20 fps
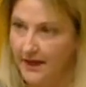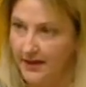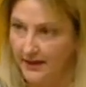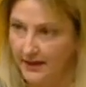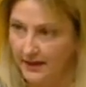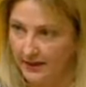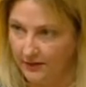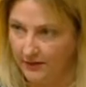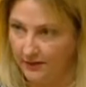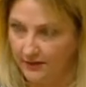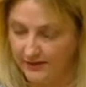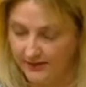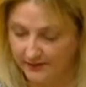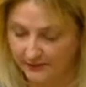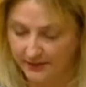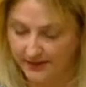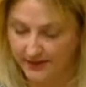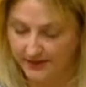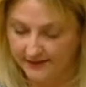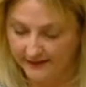here in this
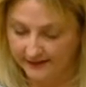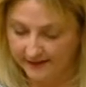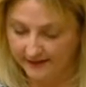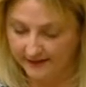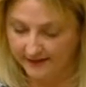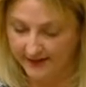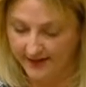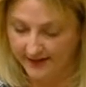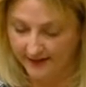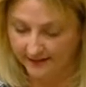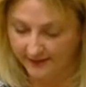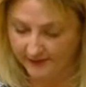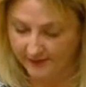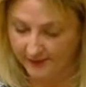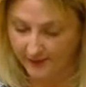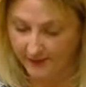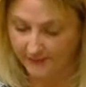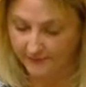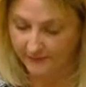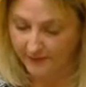place is saying
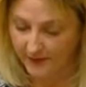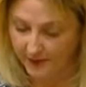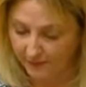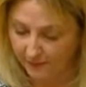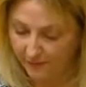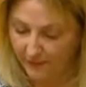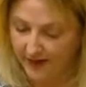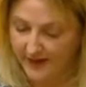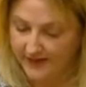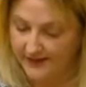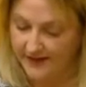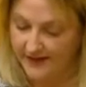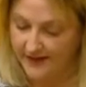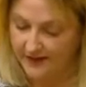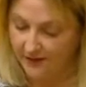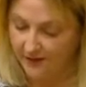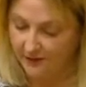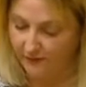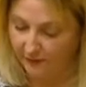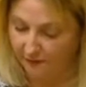so. A
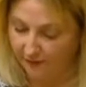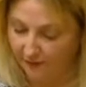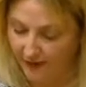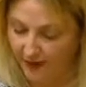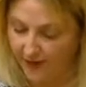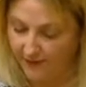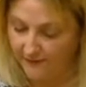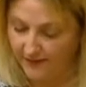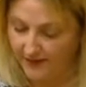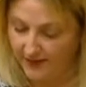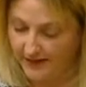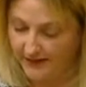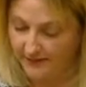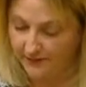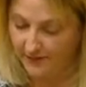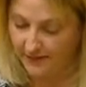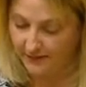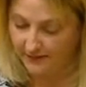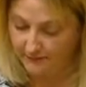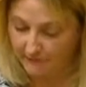phase-out over 5 years
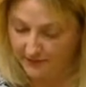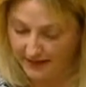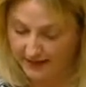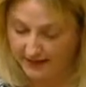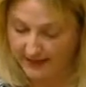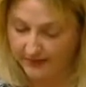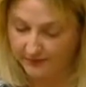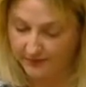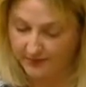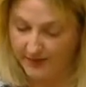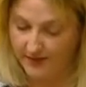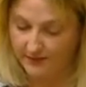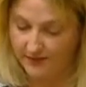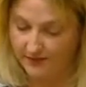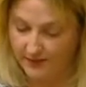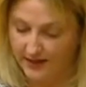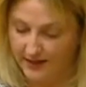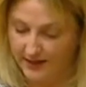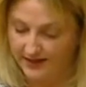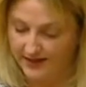with an immediate ban
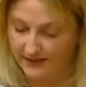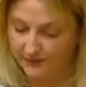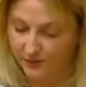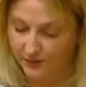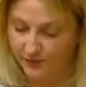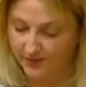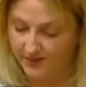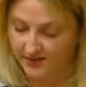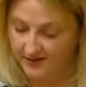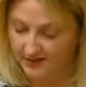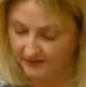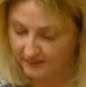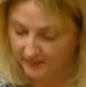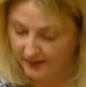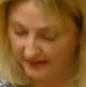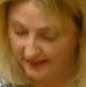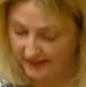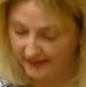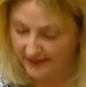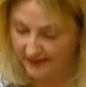on exports to the
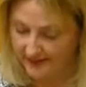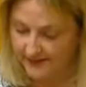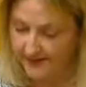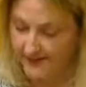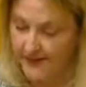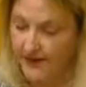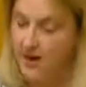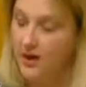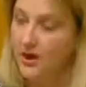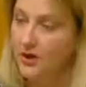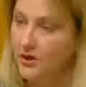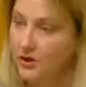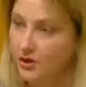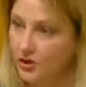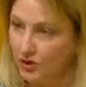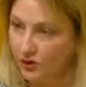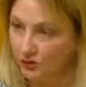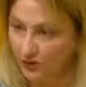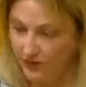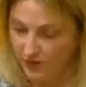Middle East
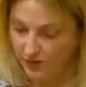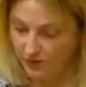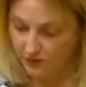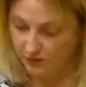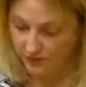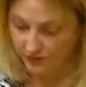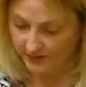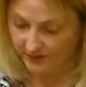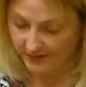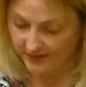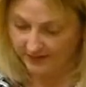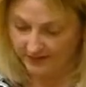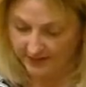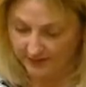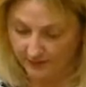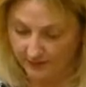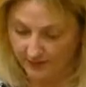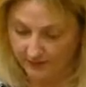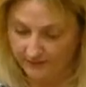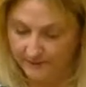during the northern
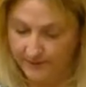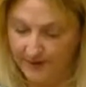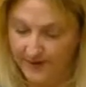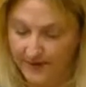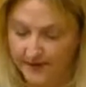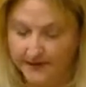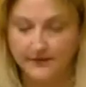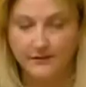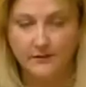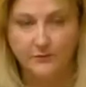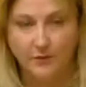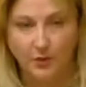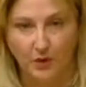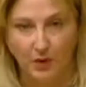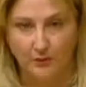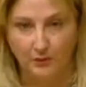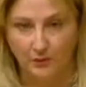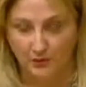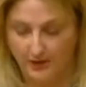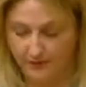summer is an
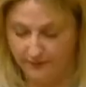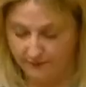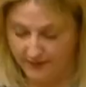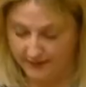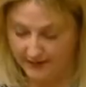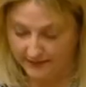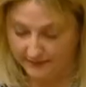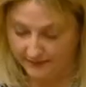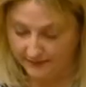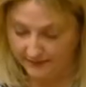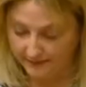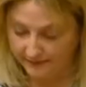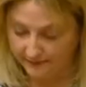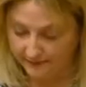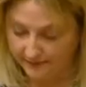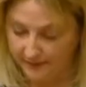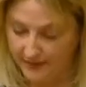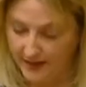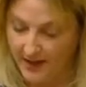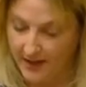appropriate balance.
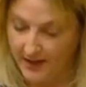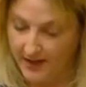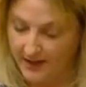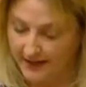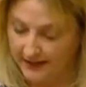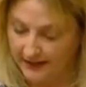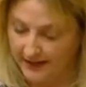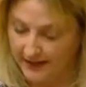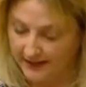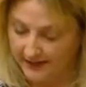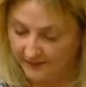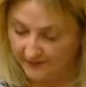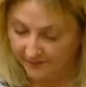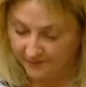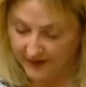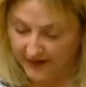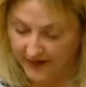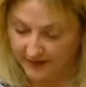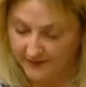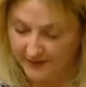It allows
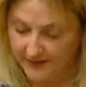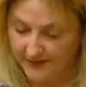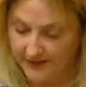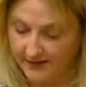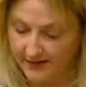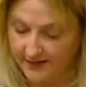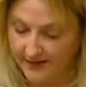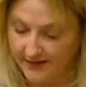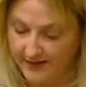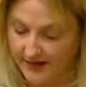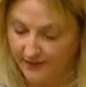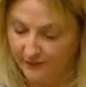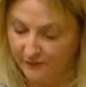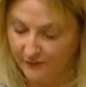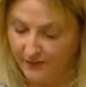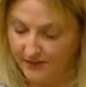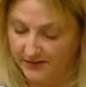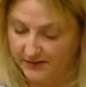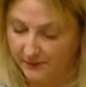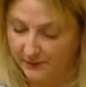farmers and the
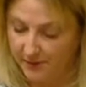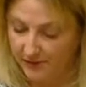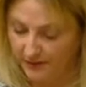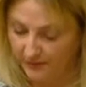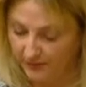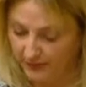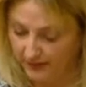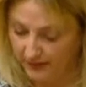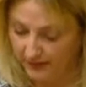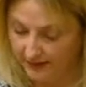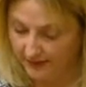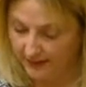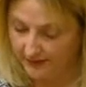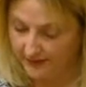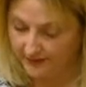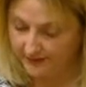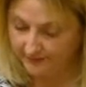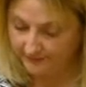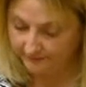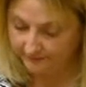government to put the
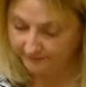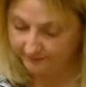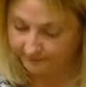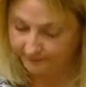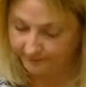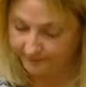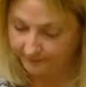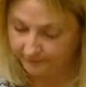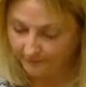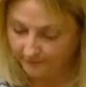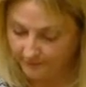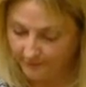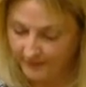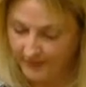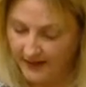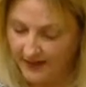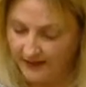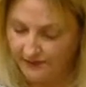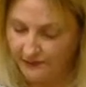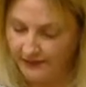pillars
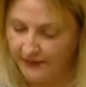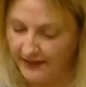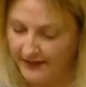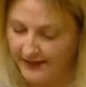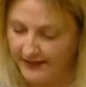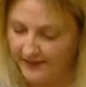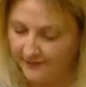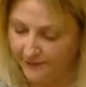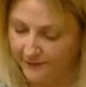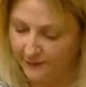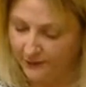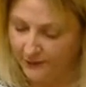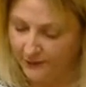in place for a